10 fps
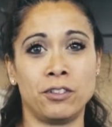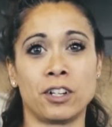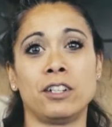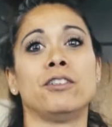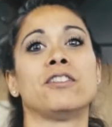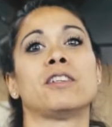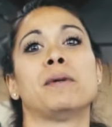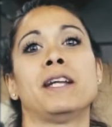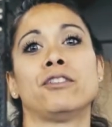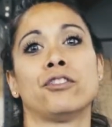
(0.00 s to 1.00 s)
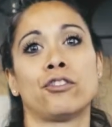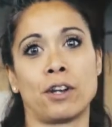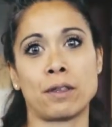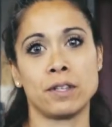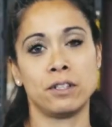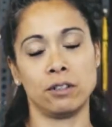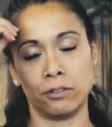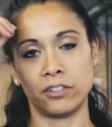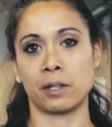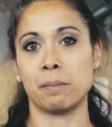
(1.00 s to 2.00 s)
You're not using a band to strengthen, you're
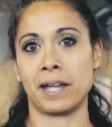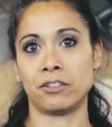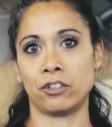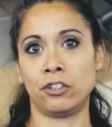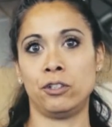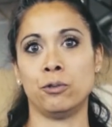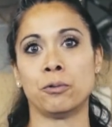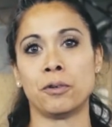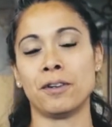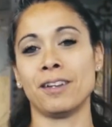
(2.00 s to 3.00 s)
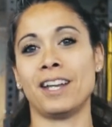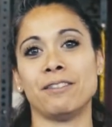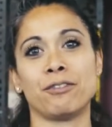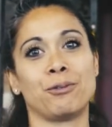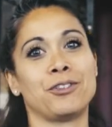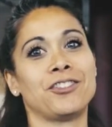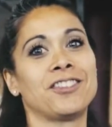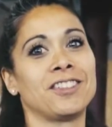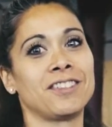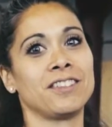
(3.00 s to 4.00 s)
using a band to cue. And if the
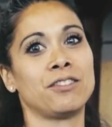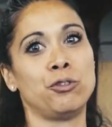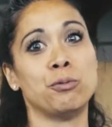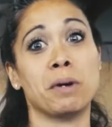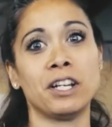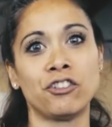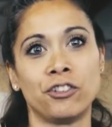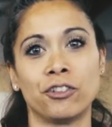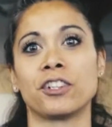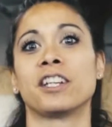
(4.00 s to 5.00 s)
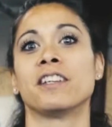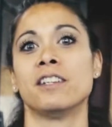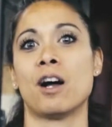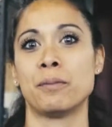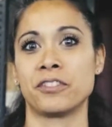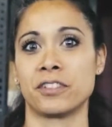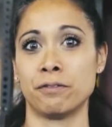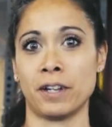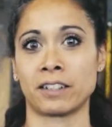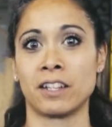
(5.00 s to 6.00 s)
resistance is too much, you're going to get the opposite
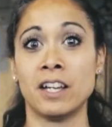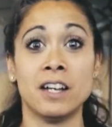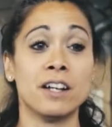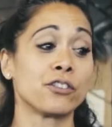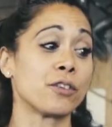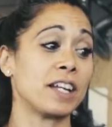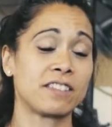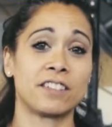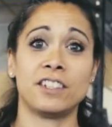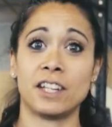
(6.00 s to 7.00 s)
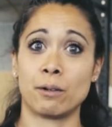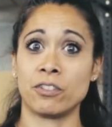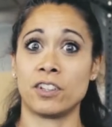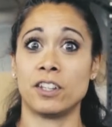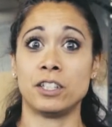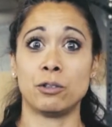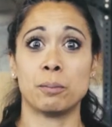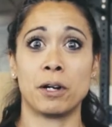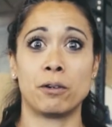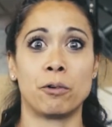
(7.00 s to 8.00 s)
effect. So that study I was telling you
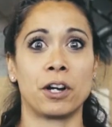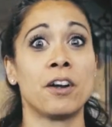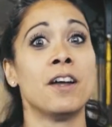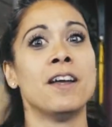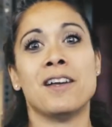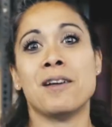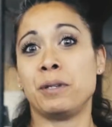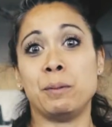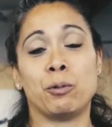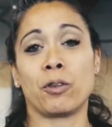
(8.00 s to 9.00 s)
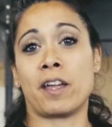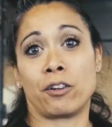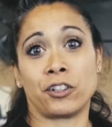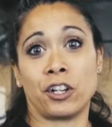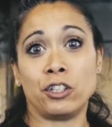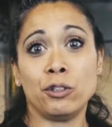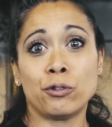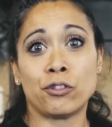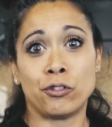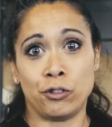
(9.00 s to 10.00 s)
about, where people that are not
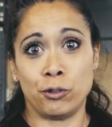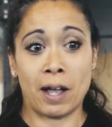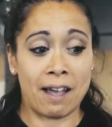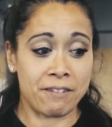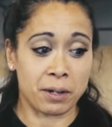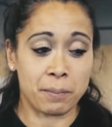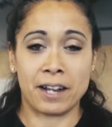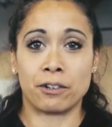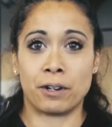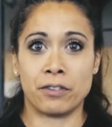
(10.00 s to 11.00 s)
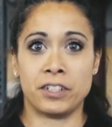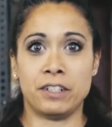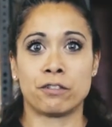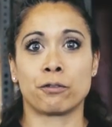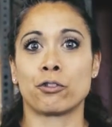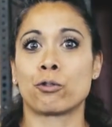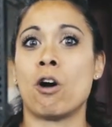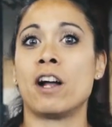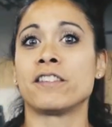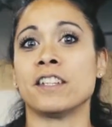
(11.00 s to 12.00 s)
used to having a band around the knees for
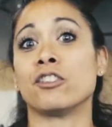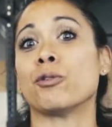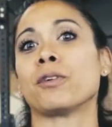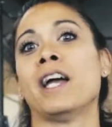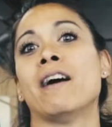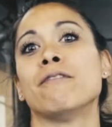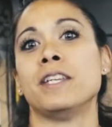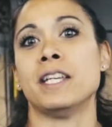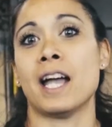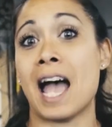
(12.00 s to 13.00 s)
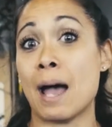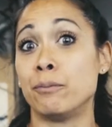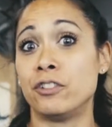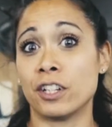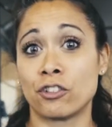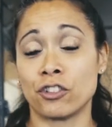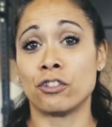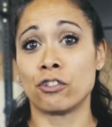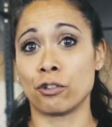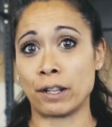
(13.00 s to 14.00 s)
squats and don't have the abduction
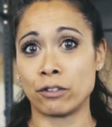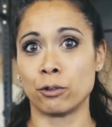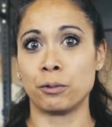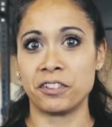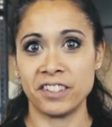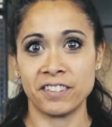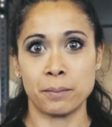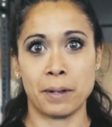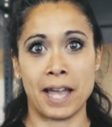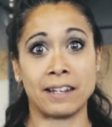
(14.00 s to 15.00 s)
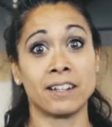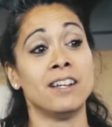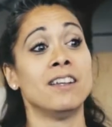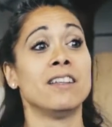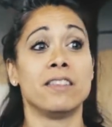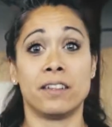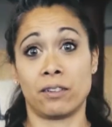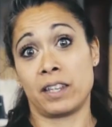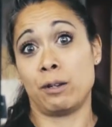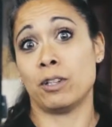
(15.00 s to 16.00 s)
strength to resist the band,
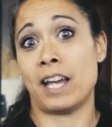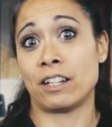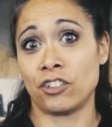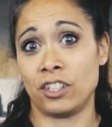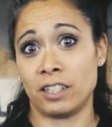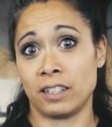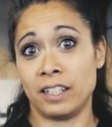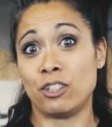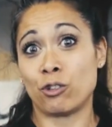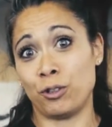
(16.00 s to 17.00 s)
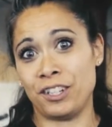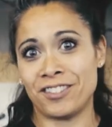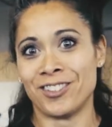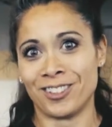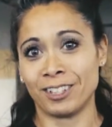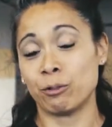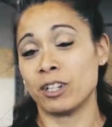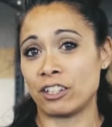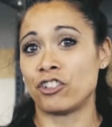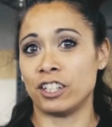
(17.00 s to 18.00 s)
they will actually increase, it will
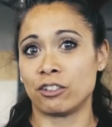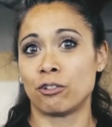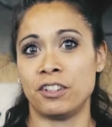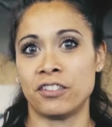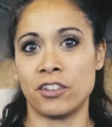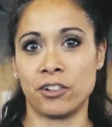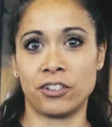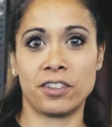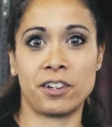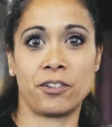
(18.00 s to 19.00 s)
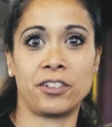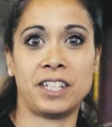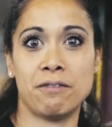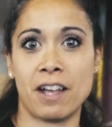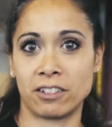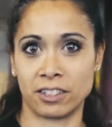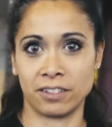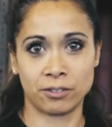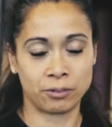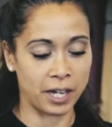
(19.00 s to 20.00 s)
actually increase their knee
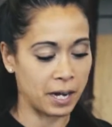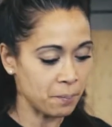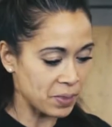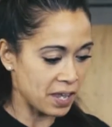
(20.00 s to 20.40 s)
valgus, okay?